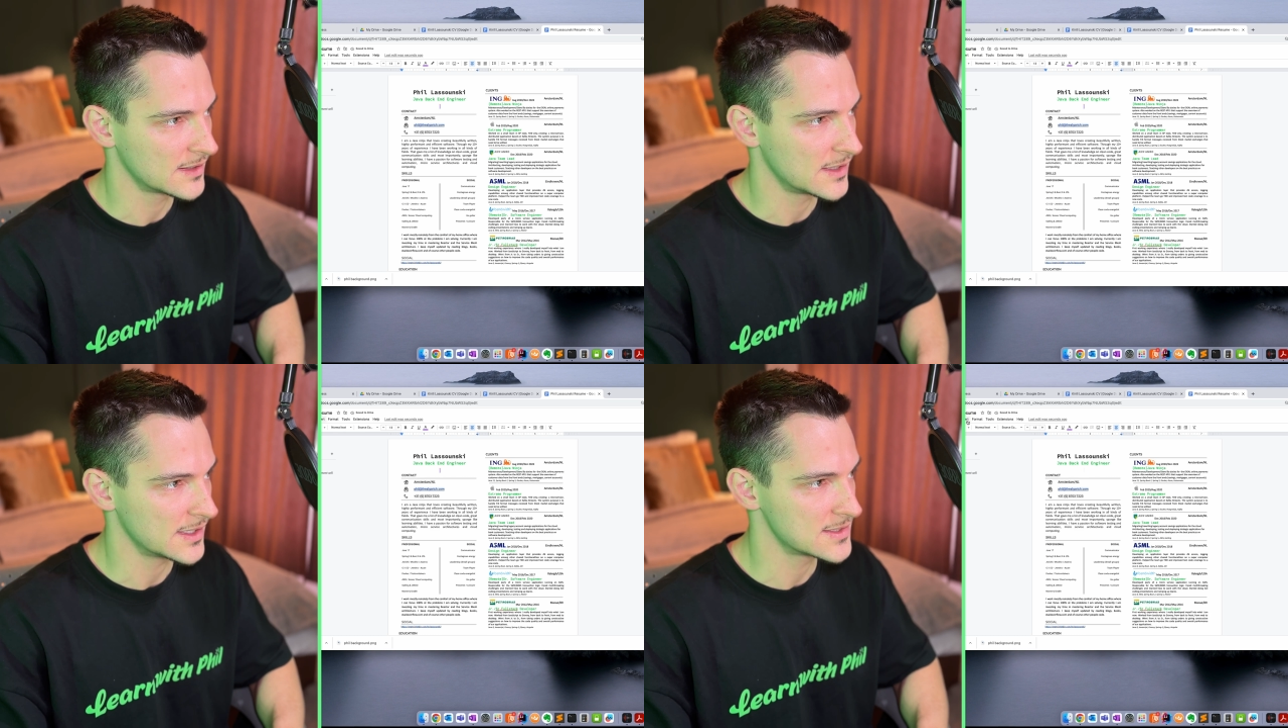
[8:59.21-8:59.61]

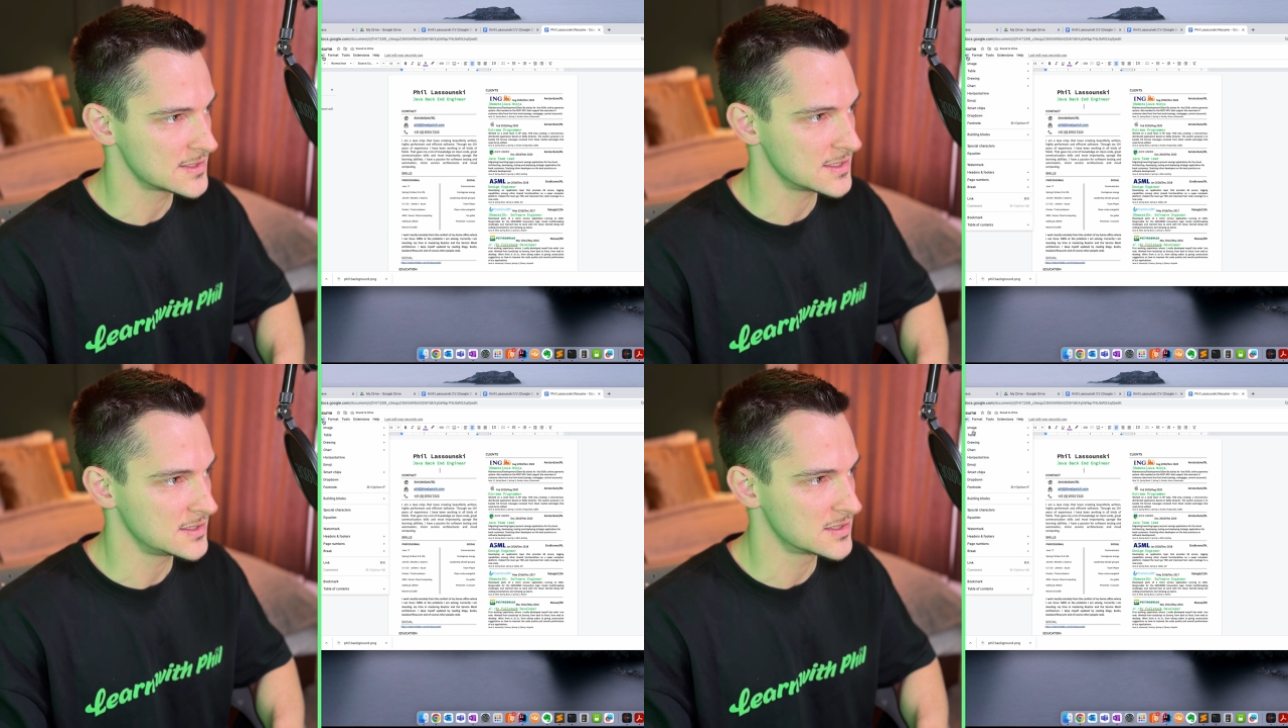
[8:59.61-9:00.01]

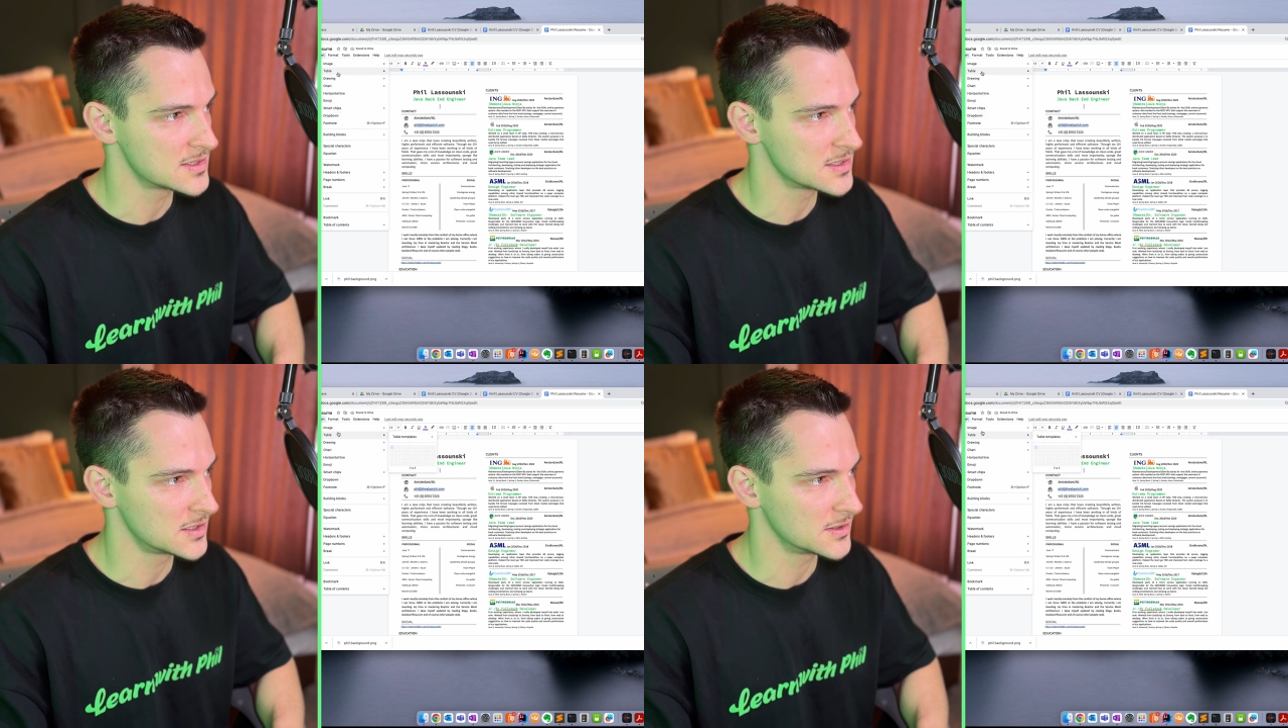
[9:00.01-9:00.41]
Let's
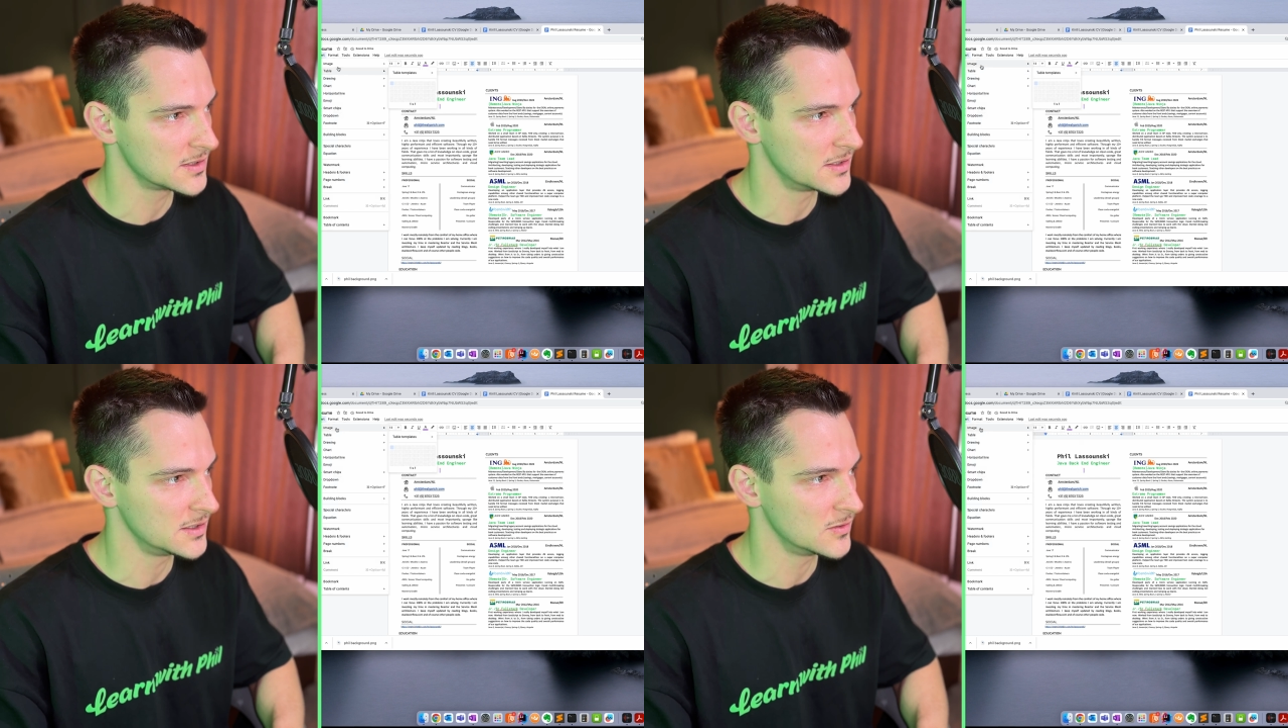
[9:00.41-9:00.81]
insert
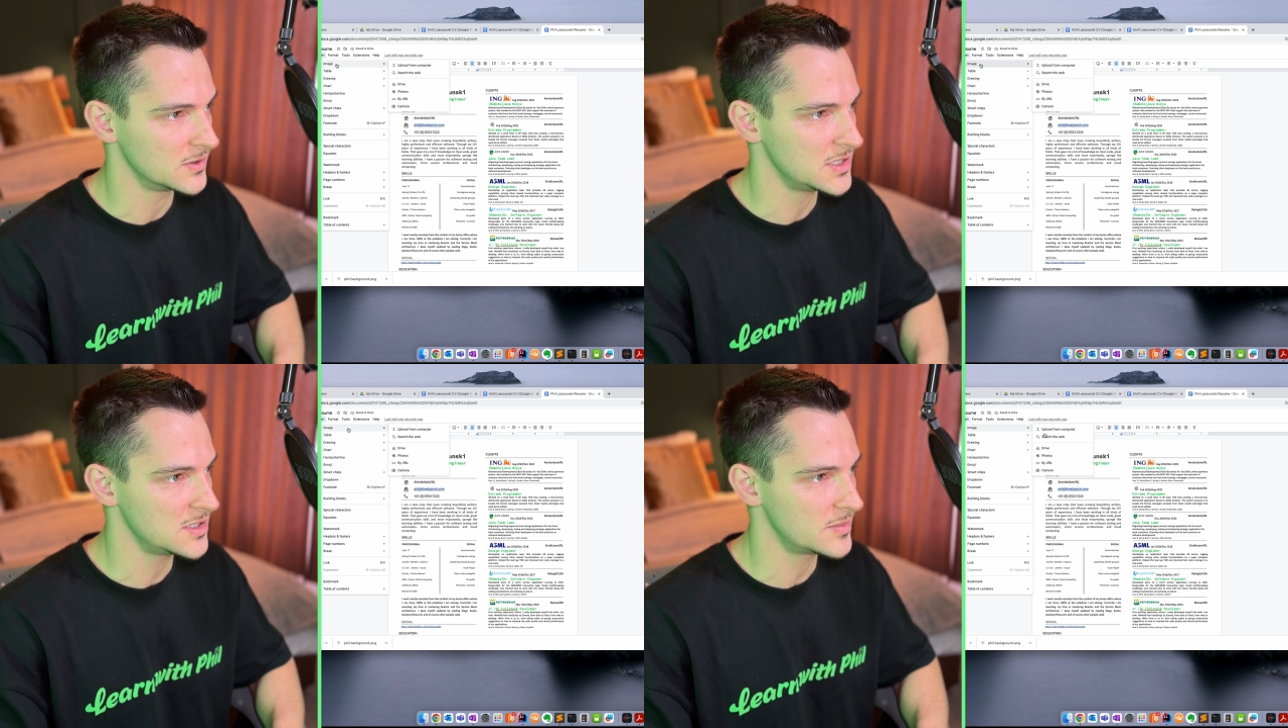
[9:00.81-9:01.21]
a new
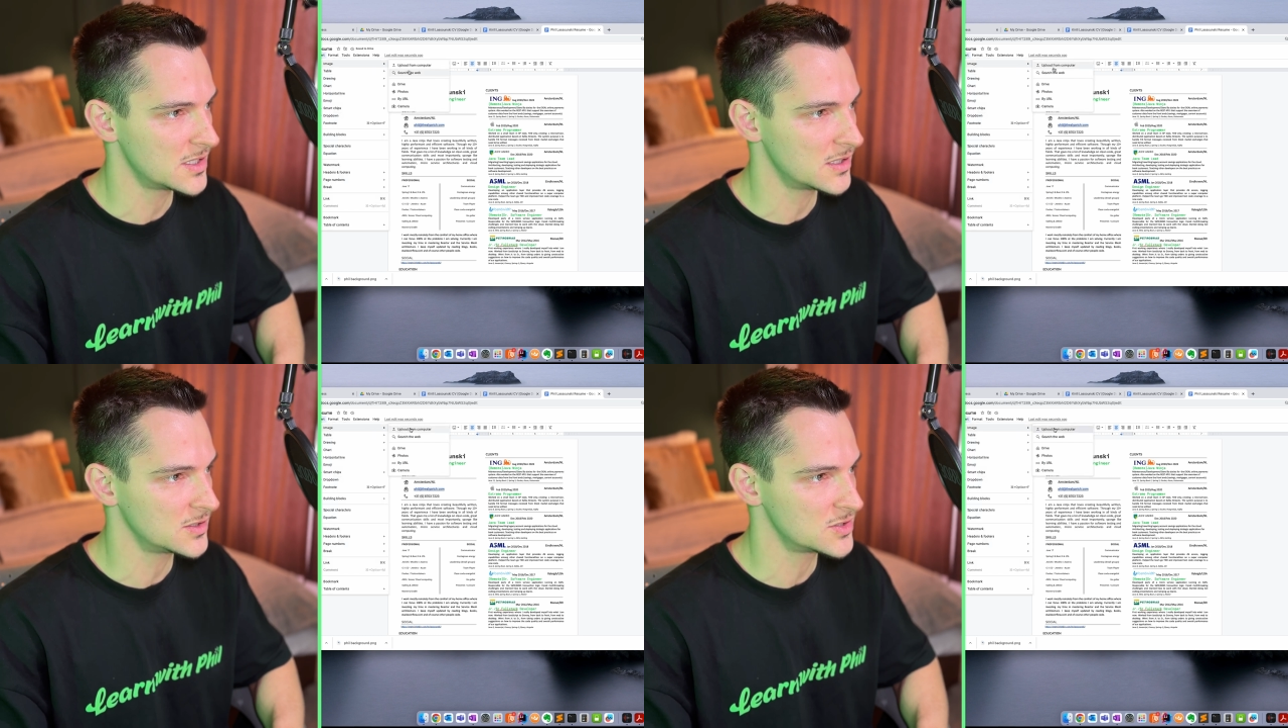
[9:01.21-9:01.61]

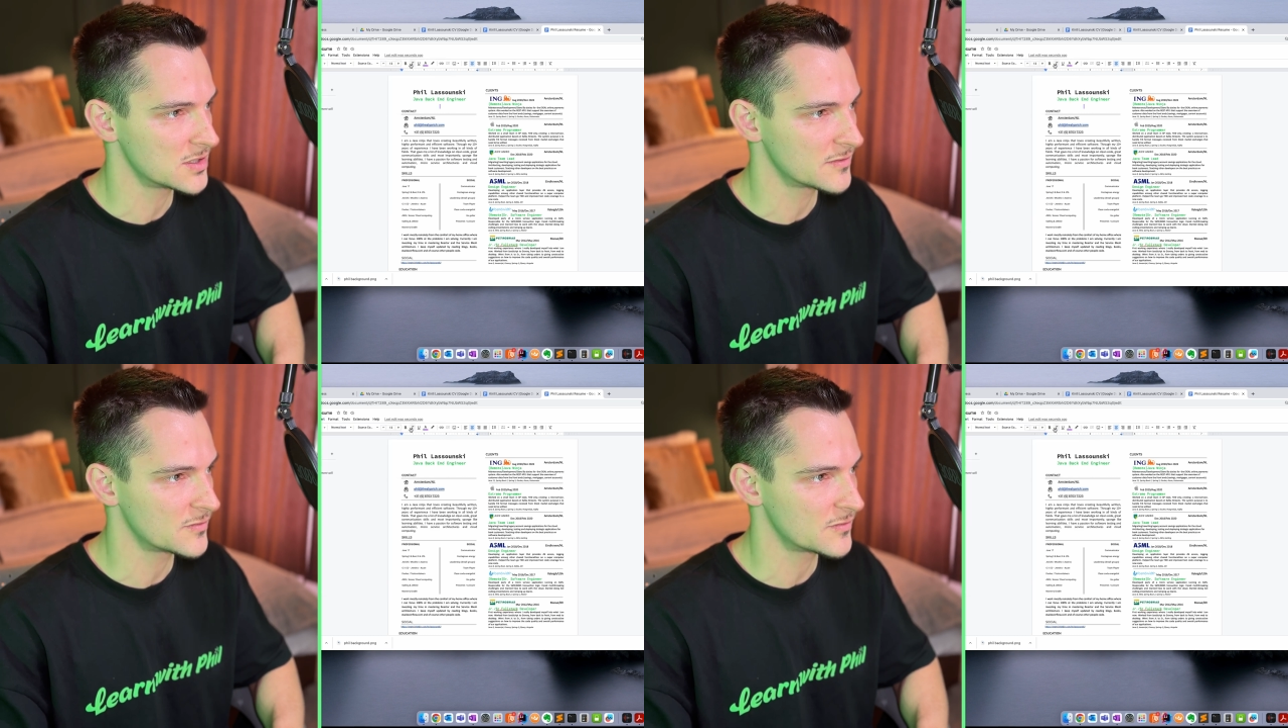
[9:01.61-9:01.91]
image